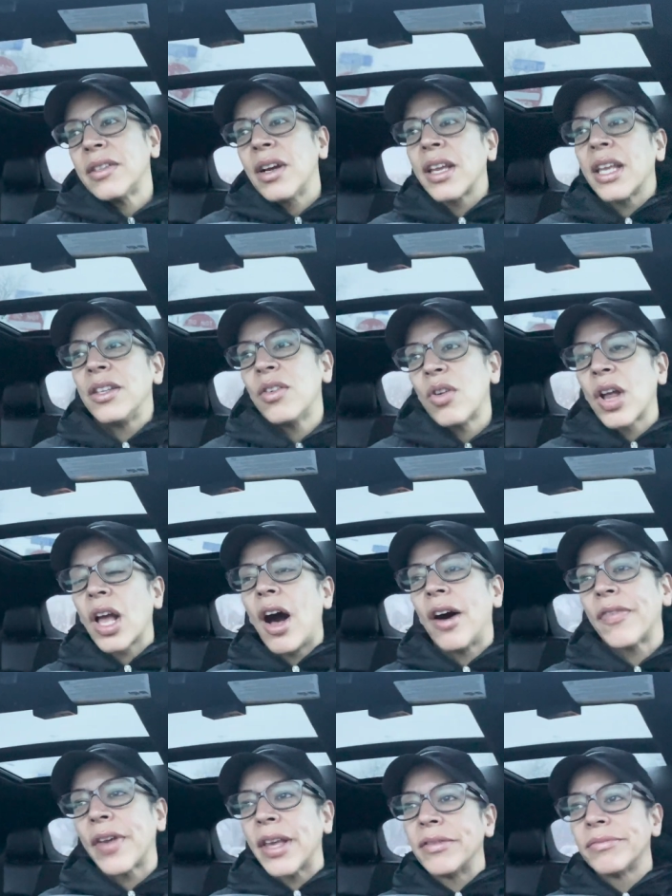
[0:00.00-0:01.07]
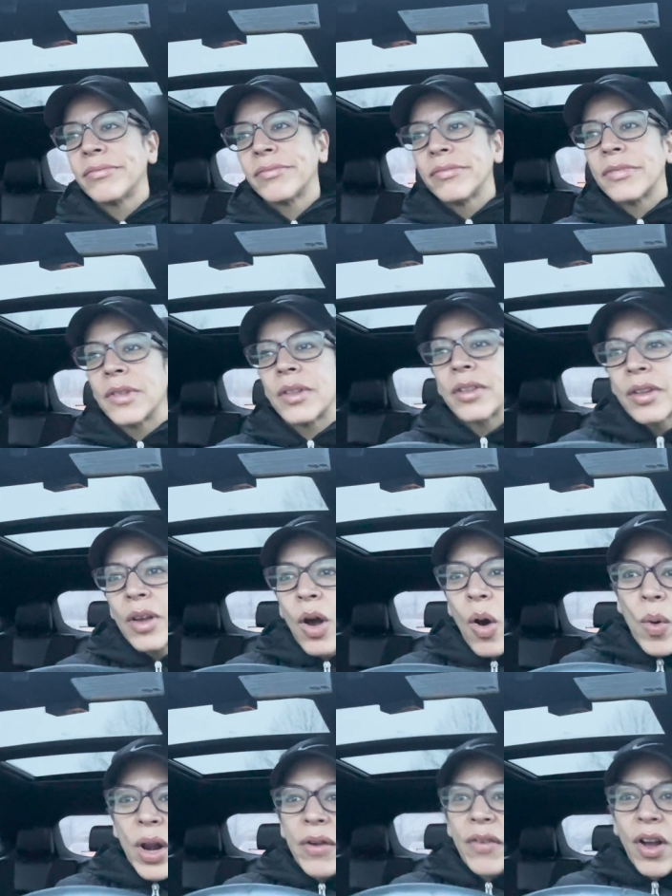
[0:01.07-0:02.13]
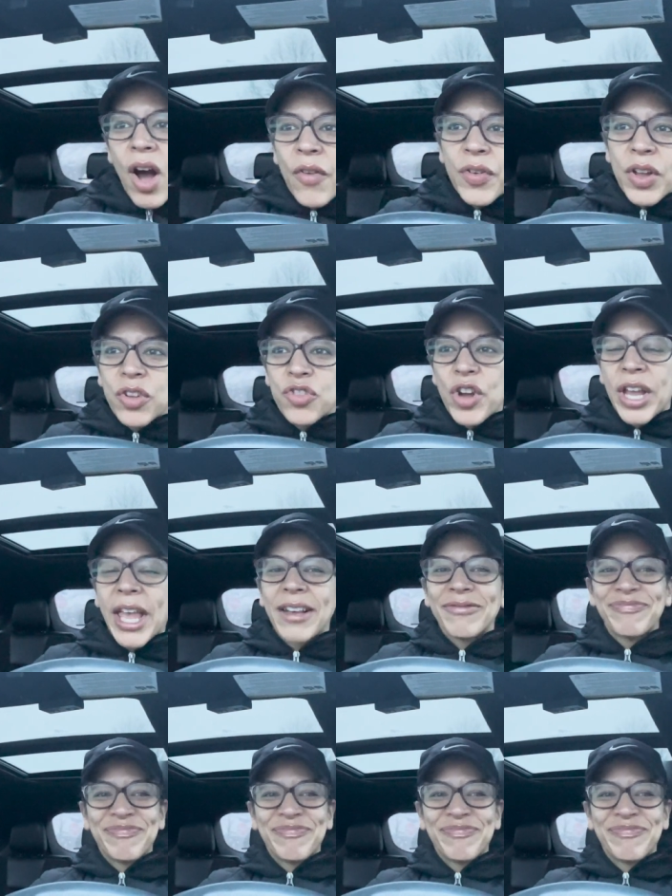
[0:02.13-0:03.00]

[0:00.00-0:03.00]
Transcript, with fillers: Dunkin' Donut coffee, or whatever coffee you're drinking.